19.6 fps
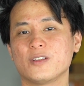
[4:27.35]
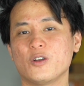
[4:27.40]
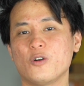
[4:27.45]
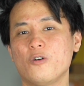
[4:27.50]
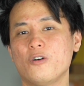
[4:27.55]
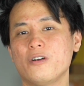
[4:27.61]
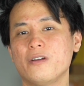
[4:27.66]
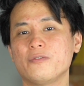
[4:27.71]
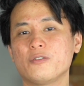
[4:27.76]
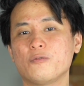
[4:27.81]

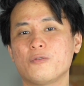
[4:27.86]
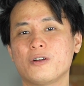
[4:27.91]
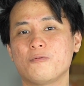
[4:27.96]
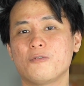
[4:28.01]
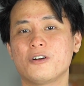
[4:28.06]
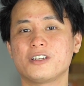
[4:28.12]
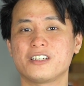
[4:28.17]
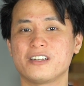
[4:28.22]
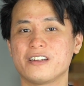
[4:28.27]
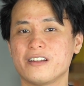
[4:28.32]
Or if you want to
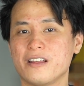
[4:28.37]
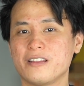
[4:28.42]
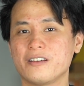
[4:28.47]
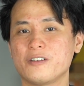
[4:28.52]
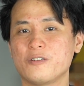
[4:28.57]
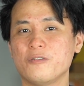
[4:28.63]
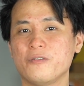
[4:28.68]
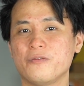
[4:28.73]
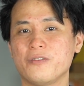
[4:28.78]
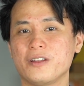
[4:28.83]
watch another
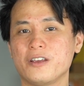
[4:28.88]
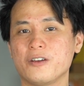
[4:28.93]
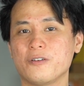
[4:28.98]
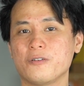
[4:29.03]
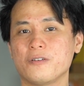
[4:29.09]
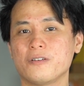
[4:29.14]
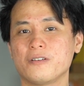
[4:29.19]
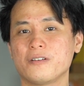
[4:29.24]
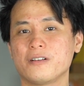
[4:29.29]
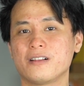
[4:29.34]
cool
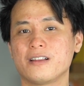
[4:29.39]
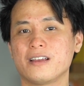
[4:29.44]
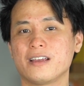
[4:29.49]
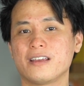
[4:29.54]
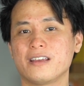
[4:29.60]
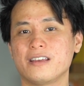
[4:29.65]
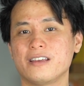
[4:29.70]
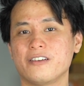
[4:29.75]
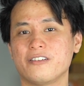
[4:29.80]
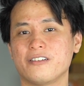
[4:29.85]
video, click
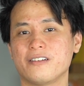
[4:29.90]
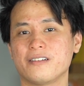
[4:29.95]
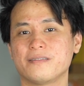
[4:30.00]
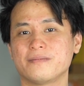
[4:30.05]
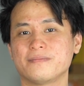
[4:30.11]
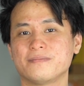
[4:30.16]
here.